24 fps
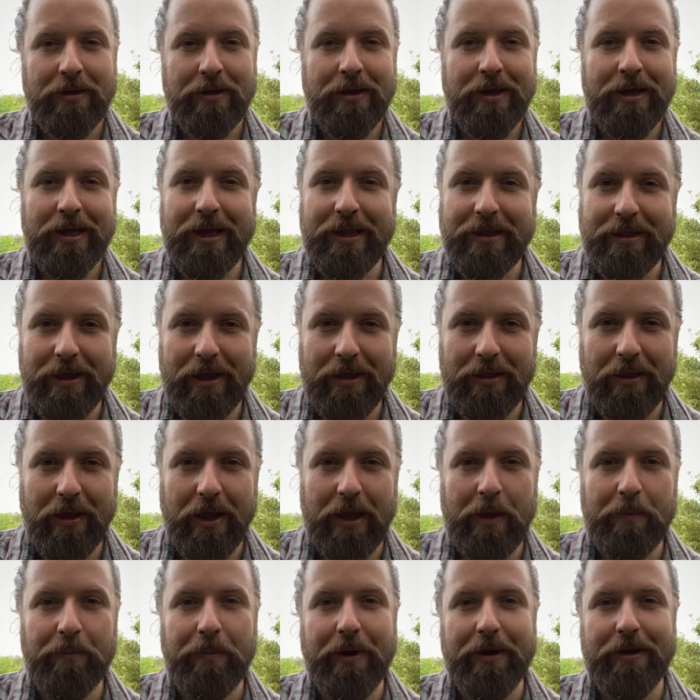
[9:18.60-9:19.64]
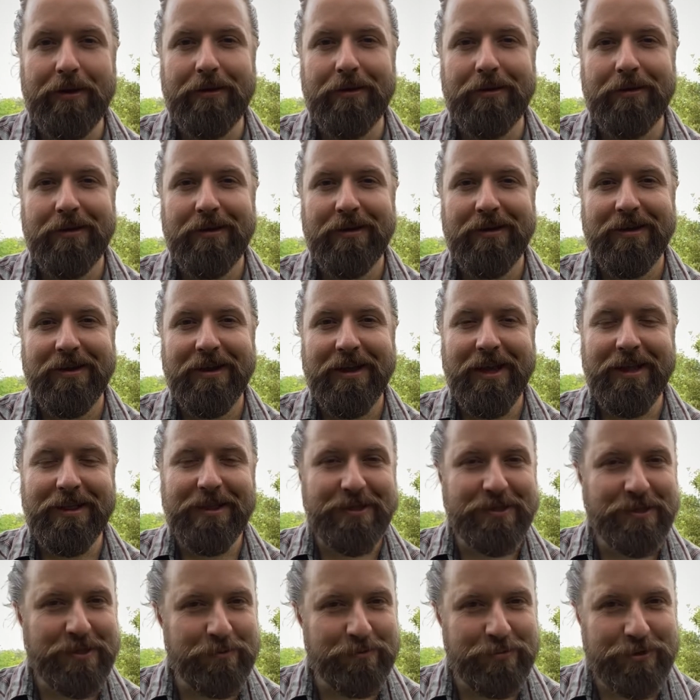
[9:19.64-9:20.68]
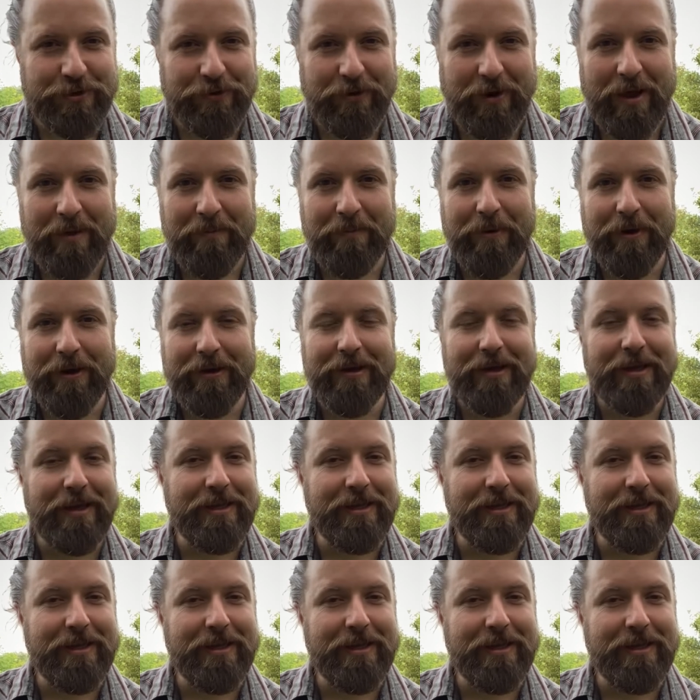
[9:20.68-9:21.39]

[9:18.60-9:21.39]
hit that like button, hit the subscribe button,